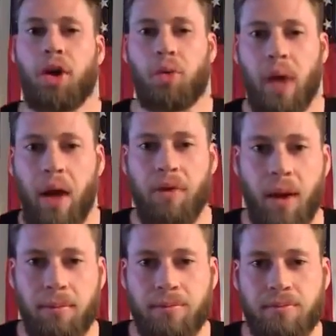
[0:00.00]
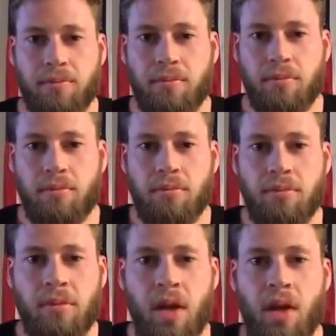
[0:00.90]
around them.
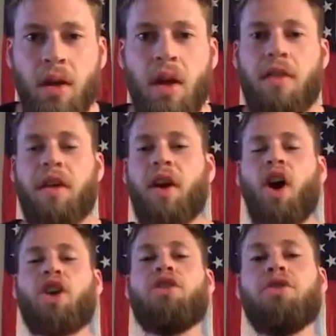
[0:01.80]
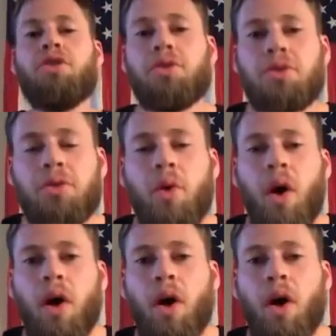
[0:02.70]
There are new